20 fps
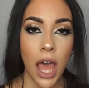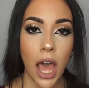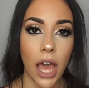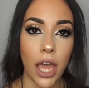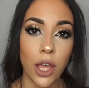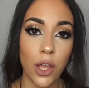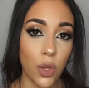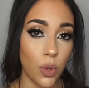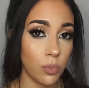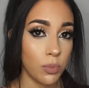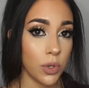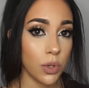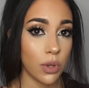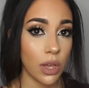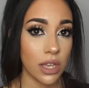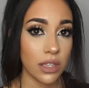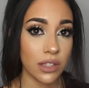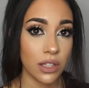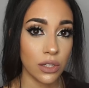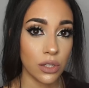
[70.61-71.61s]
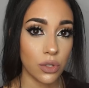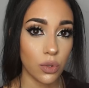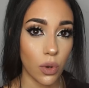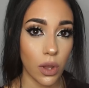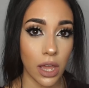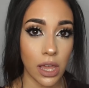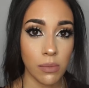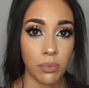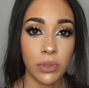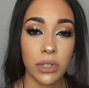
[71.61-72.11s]
I hope you guys
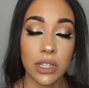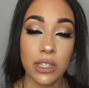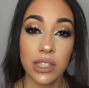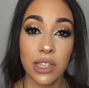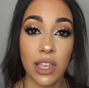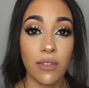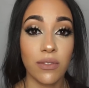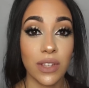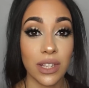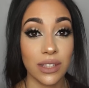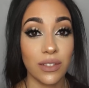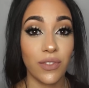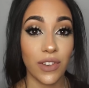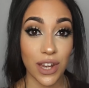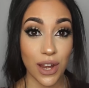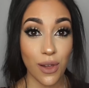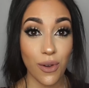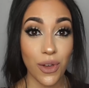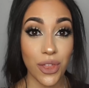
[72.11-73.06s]
enjoy. Please give this video